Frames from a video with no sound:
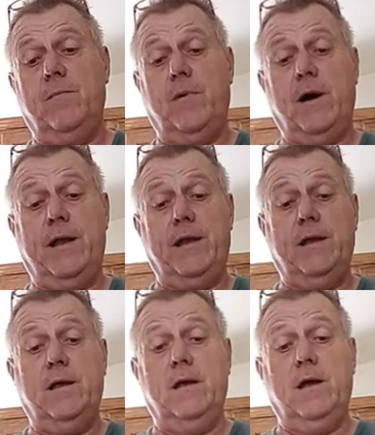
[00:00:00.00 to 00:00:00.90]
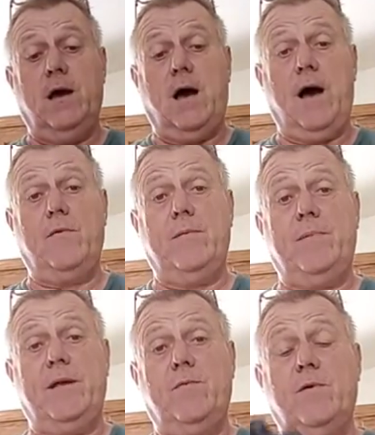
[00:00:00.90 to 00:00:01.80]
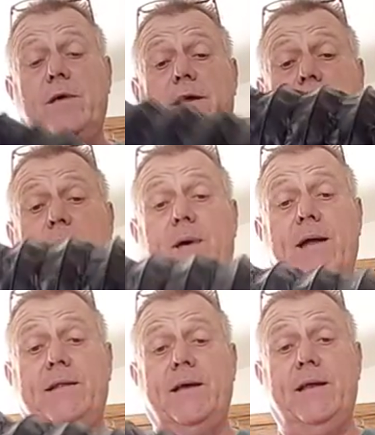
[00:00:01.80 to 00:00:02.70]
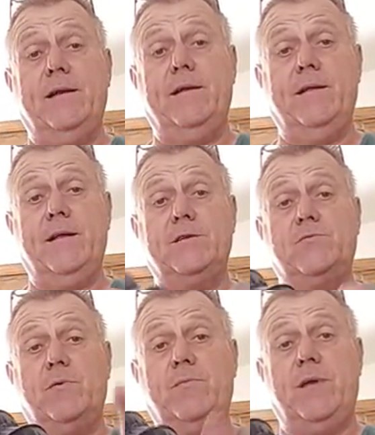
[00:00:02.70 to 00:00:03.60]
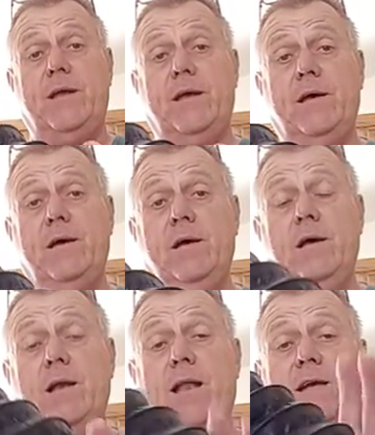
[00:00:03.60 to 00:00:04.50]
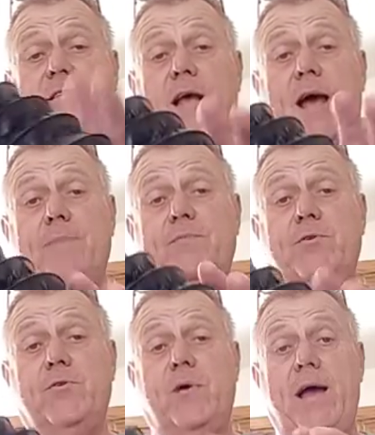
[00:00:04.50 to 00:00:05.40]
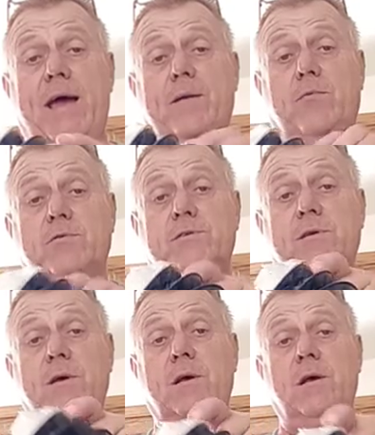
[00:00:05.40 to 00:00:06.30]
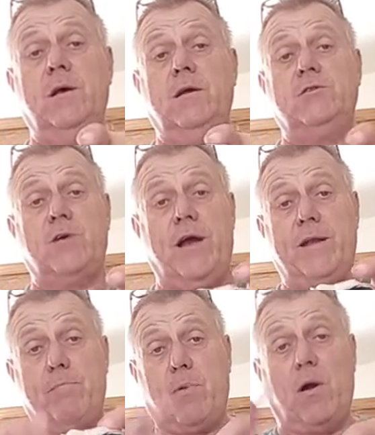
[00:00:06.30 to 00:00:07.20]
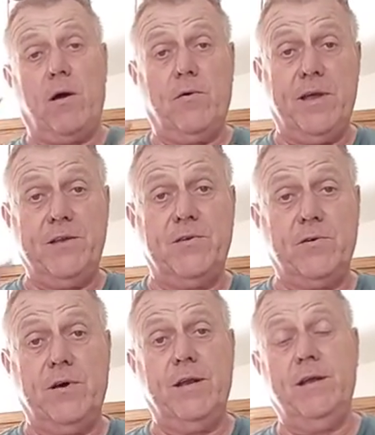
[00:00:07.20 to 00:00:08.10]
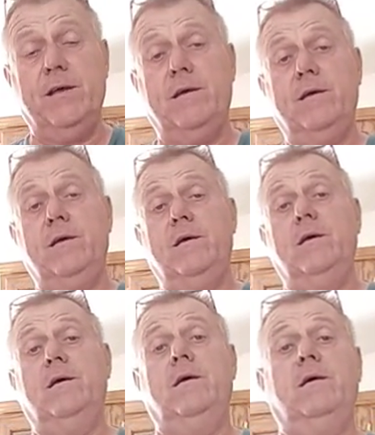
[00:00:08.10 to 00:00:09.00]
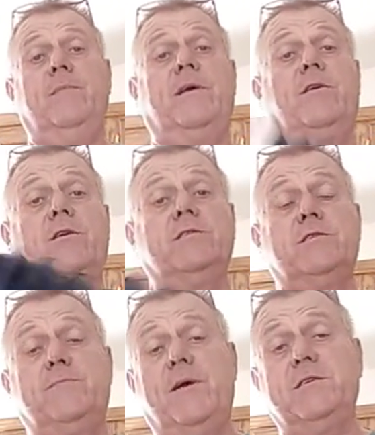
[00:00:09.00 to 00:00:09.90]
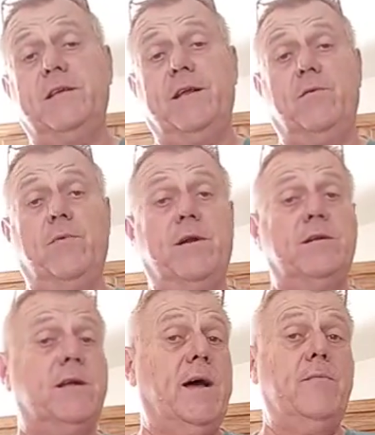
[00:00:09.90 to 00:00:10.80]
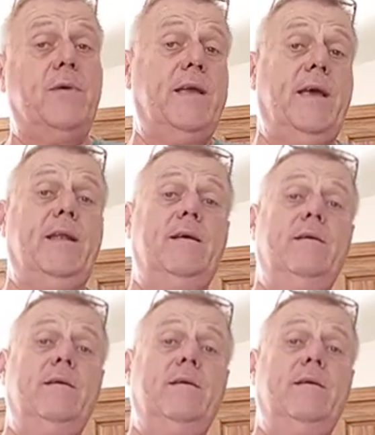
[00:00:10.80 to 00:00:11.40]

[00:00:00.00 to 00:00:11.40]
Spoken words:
But I would be willing to bet that this would be less apt to animals trying to burrow into it. Because especially in the wintertime we get